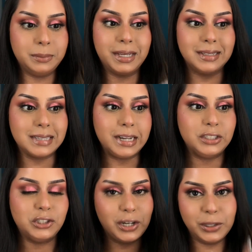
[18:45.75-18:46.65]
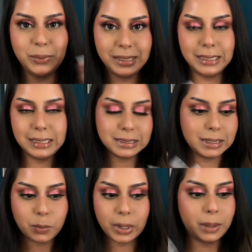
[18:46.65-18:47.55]
because I genuinely need
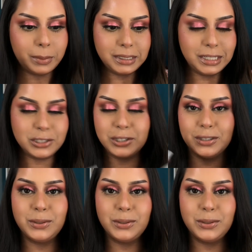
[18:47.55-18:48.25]
some recommendations.